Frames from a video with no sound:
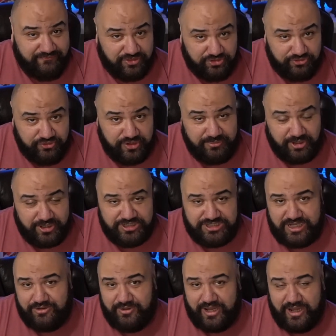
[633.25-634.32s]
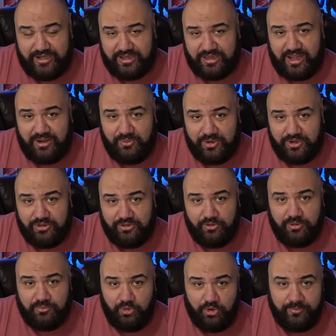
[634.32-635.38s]
a stream on the channel at 8 o'clock. We're going to
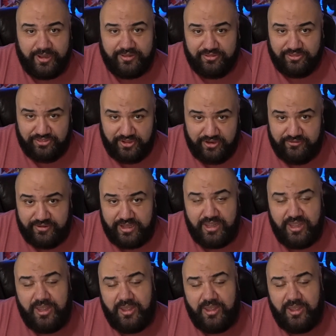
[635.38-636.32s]
talk more about the theory.